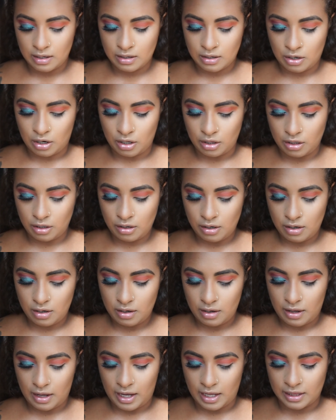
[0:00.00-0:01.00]
color
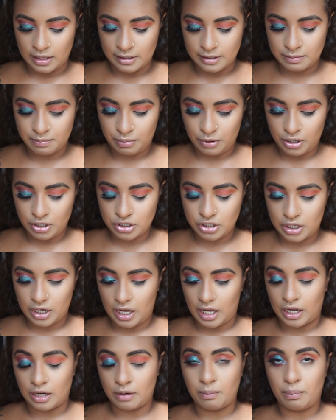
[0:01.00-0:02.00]
and this brush
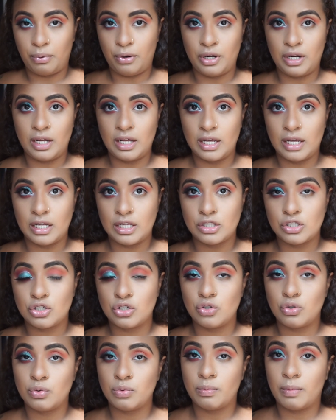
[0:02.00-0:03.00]
and put it
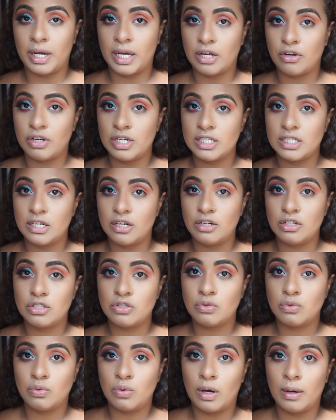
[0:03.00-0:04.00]
into my crease area
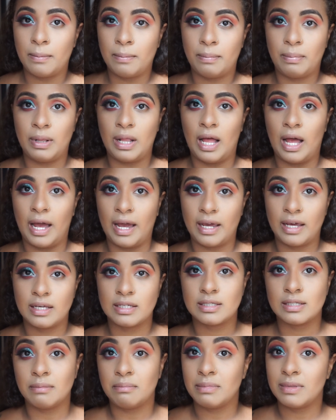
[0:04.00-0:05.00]
to apply
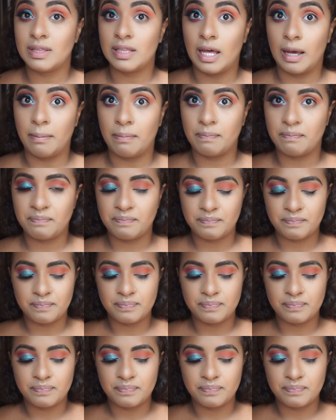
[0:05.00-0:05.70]
some depth.